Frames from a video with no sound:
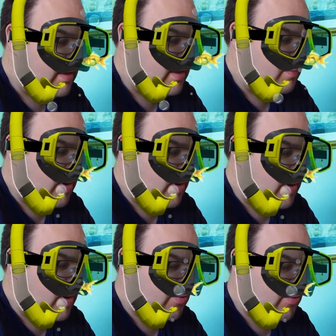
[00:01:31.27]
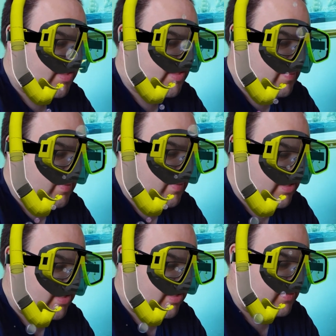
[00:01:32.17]
Mum gets quite snappy with us
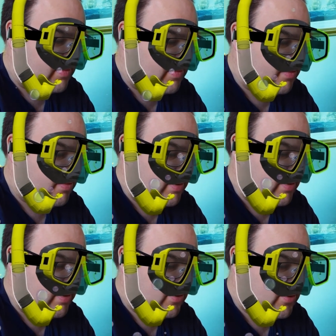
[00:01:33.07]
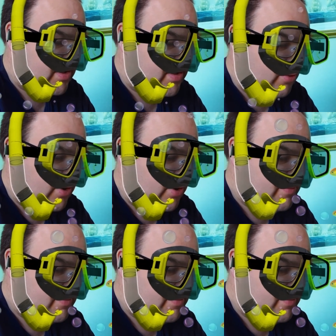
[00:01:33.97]
sometimes when we don't do things right.